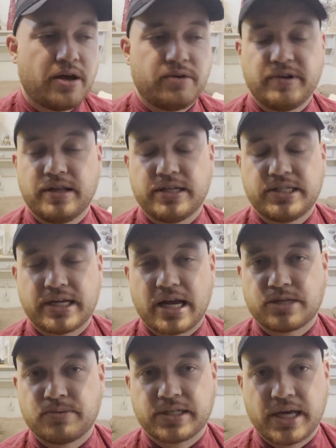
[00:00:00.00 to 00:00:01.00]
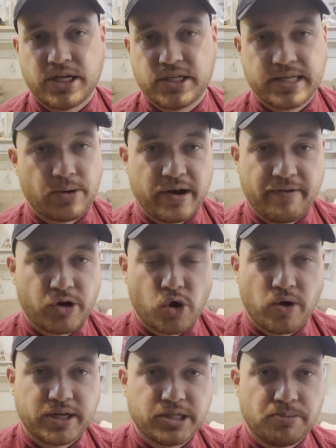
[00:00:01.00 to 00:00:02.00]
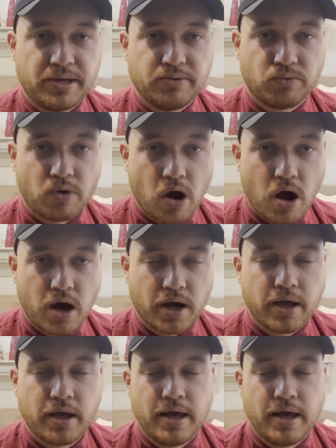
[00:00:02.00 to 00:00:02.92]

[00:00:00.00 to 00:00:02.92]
unrealistic expectations that we're never going to be wrong.